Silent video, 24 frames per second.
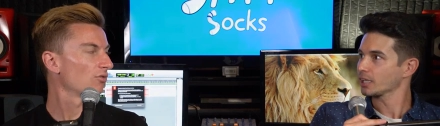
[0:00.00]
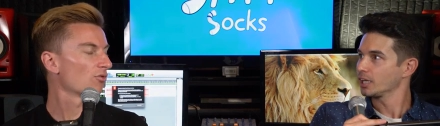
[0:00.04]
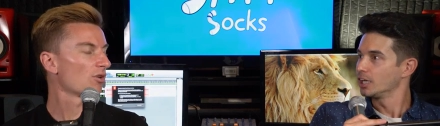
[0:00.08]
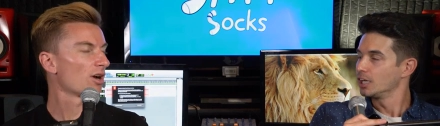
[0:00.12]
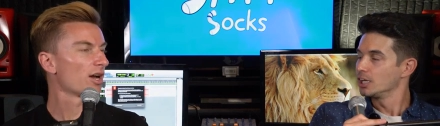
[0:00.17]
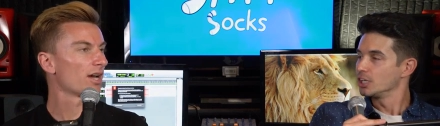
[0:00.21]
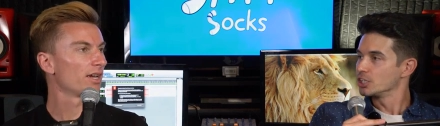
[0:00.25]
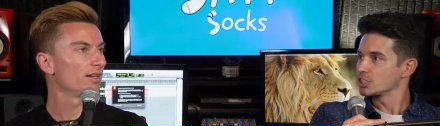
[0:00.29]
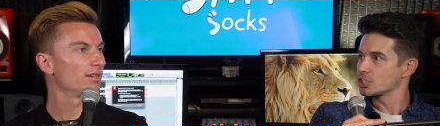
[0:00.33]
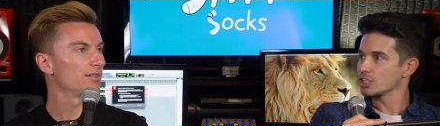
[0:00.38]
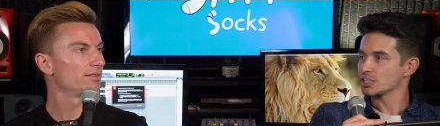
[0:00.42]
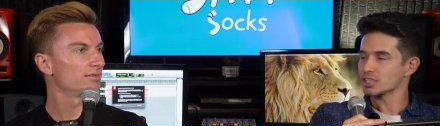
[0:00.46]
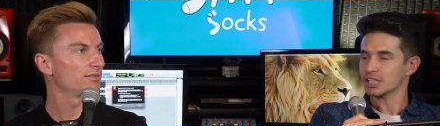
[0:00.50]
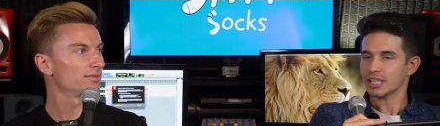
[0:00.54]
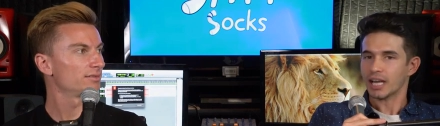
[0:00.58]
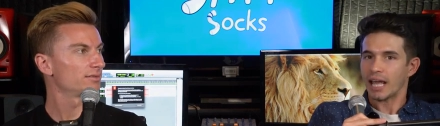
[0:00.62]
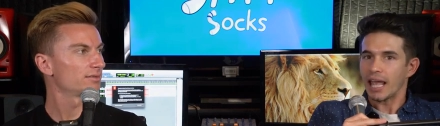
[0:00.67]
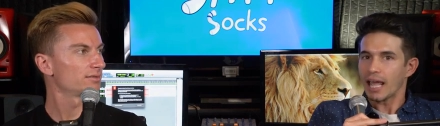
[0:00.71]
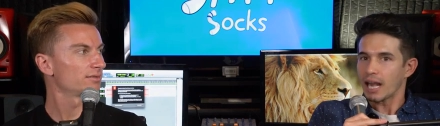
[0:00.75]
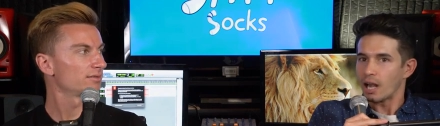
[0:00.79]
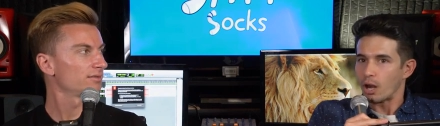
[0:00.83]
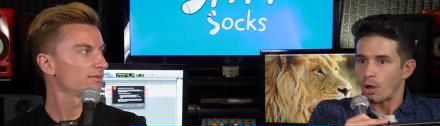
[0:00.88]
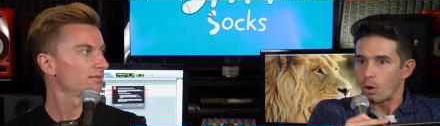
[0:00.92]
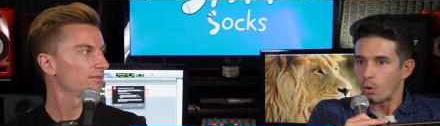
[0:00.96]
Speaker 1: Right. She said,
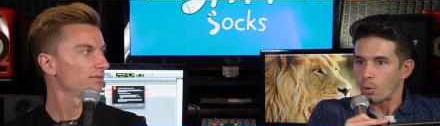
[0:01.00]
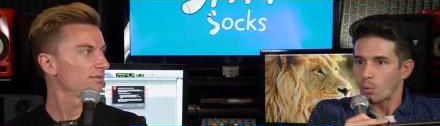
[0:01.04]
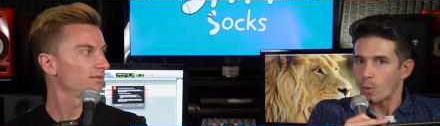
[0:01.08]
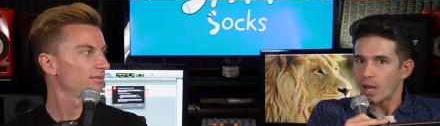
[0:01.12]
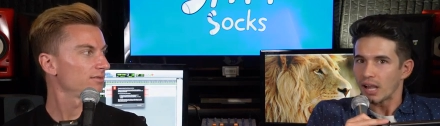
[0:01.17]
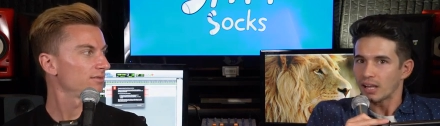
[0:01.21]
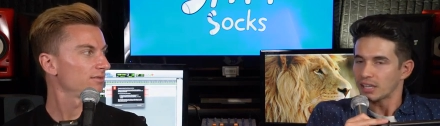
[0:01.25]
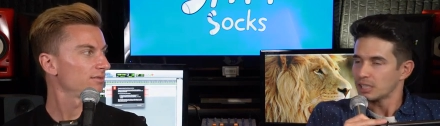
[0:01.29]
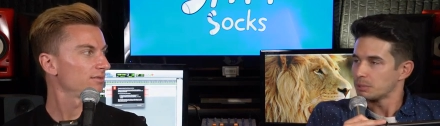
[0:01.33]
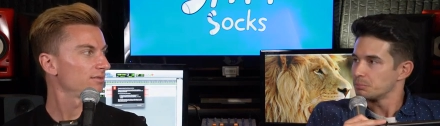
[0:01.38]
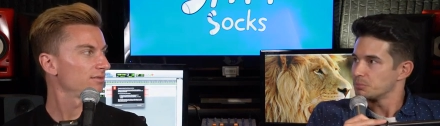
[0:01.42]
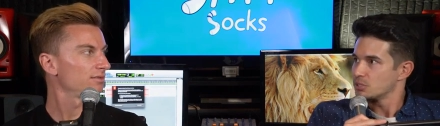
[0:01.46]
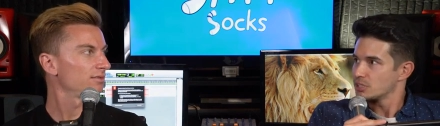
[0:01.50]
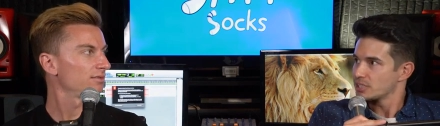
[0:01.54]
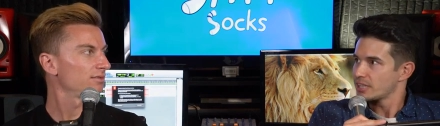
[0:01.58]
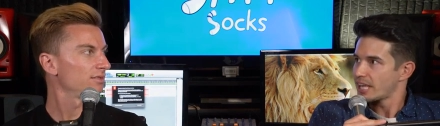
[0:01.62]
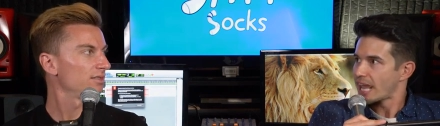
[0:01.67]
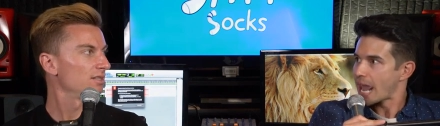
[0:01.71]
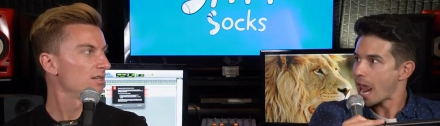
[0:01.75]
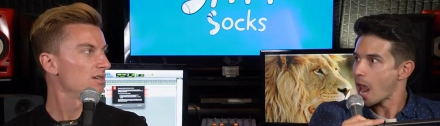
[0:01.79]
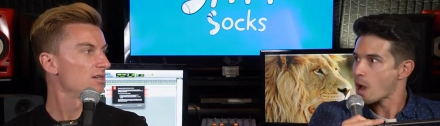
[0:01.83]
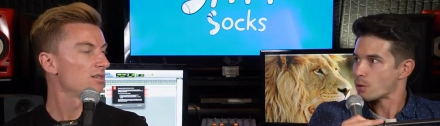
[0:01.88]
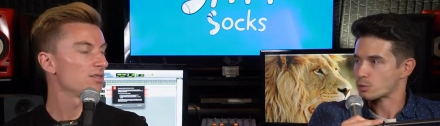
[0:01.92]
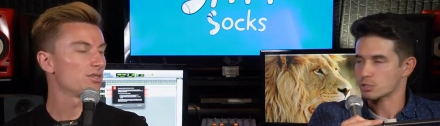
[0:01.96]
"Hello, welcome to the
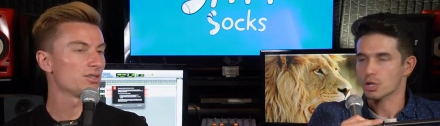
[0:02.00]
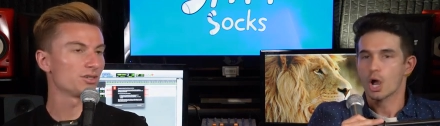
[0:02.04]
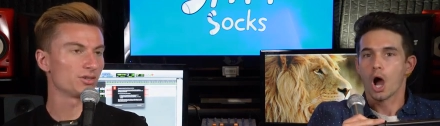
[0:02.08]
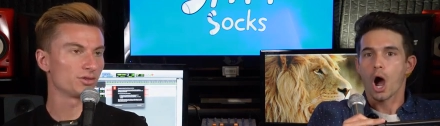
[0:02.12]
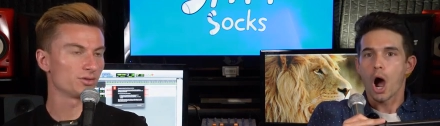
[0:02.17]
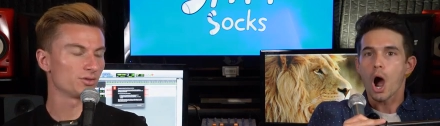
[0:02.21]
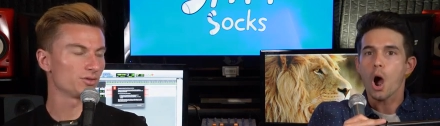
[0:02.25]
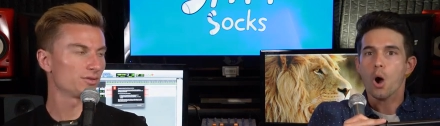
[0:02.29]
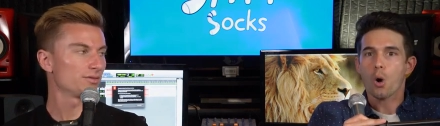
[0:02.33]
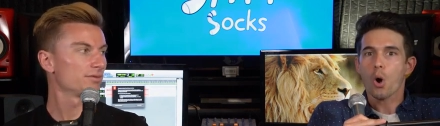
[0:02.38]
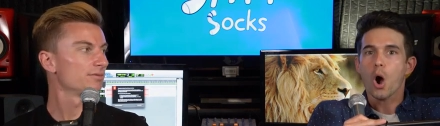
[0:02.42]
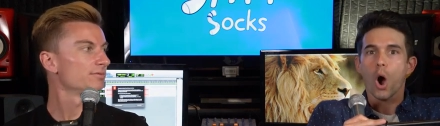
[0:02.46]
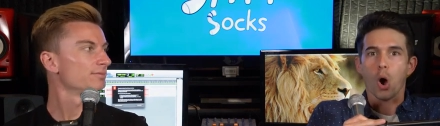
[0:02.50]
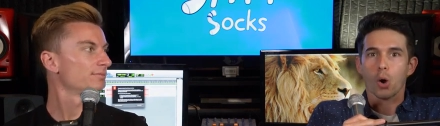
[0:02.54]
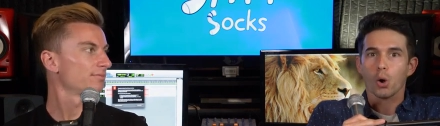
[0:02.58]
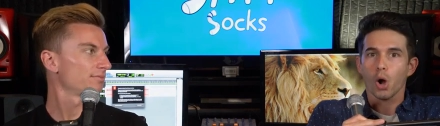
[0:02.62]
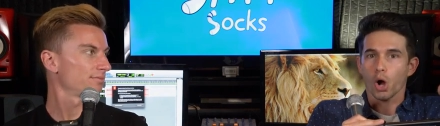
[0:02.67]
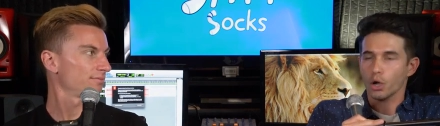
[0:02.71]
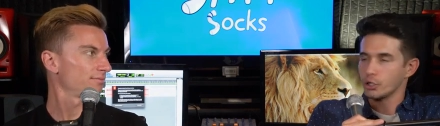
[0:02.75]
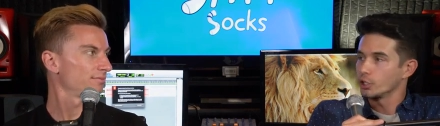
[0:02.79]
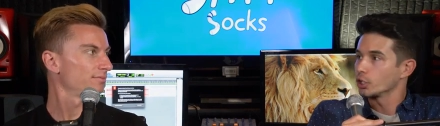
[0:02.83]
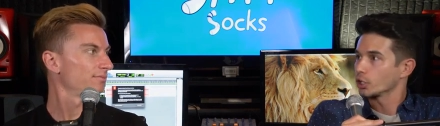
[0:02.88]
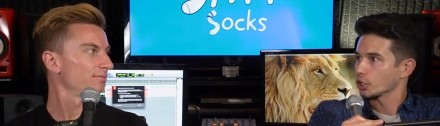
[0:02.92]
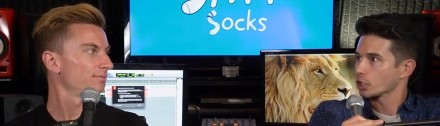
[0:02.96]
house." Dude. Oh,
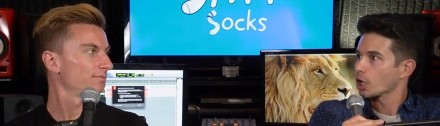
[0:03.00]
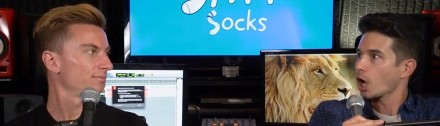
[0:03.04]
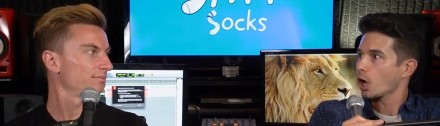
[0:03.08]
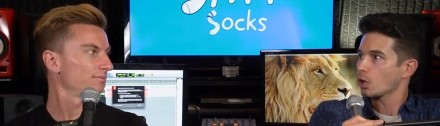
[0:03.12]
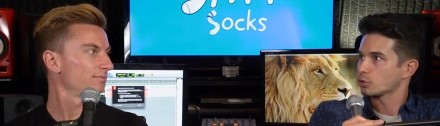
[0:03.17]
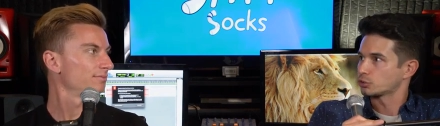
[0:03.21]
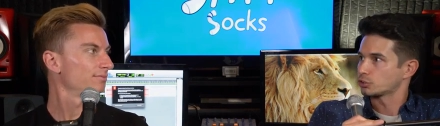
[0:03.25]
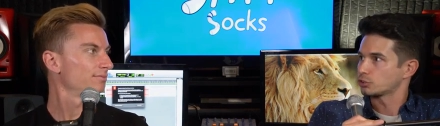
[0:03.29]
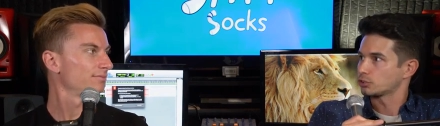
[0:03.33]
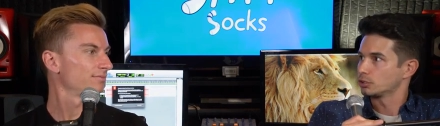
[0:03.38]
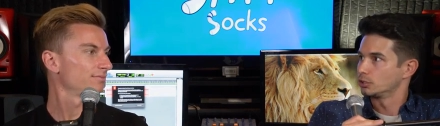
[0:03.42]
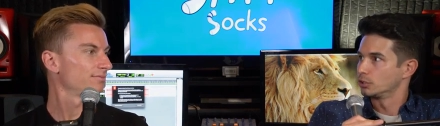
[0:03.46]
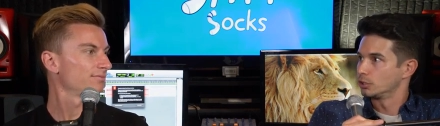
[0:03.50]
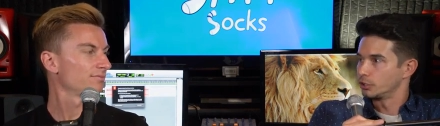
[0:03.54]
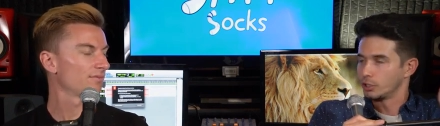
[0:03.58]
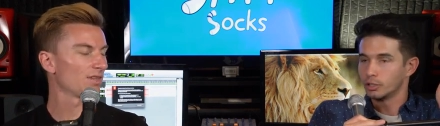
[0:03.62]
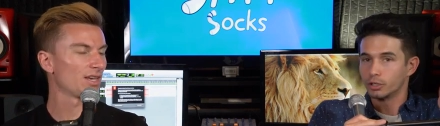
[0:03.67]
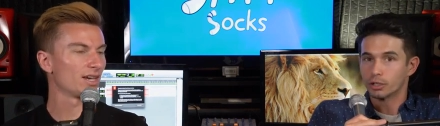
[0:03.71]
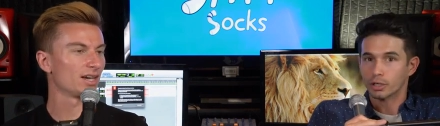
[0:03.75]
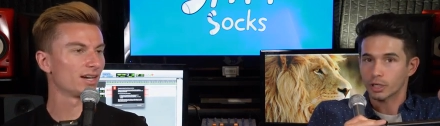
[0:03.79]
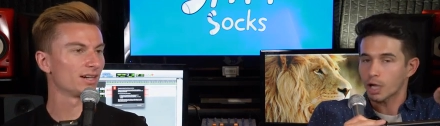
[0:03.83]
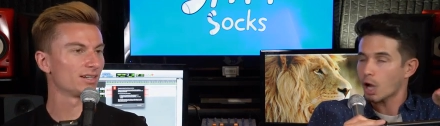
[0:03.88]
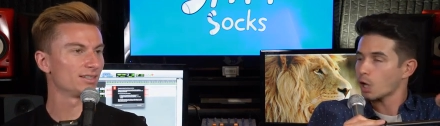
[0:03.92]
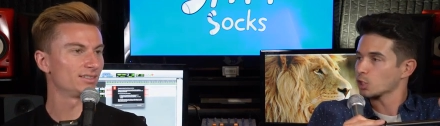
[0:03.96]
you're a ghost.
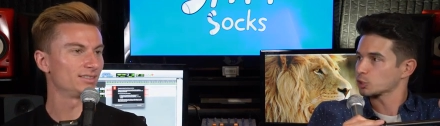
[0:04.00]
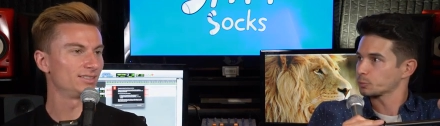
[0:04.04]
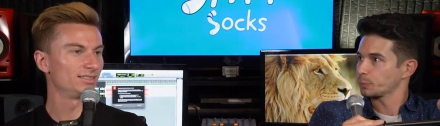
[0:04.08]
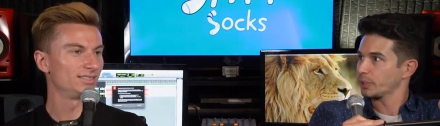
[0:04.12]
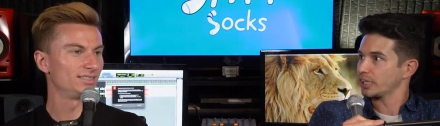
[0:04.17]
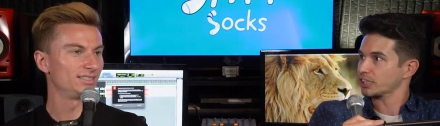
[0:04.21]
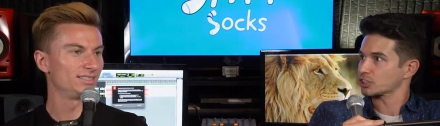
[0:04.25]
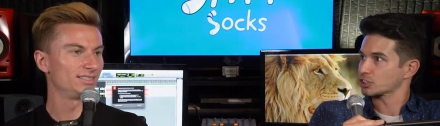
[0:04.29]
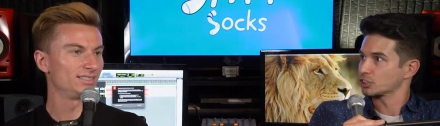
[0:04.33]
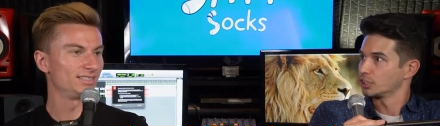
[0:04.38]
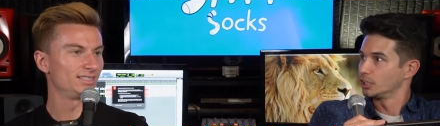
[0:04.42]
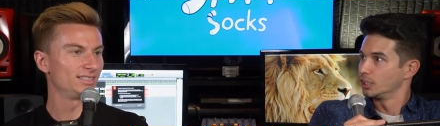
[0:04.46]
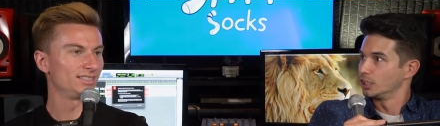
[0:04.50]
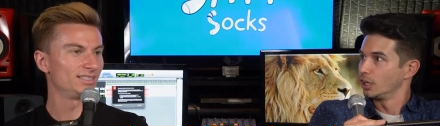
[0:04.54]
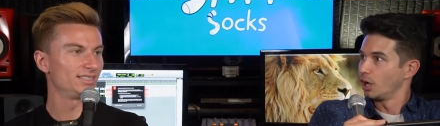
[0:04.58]
You're a ghost, bitch.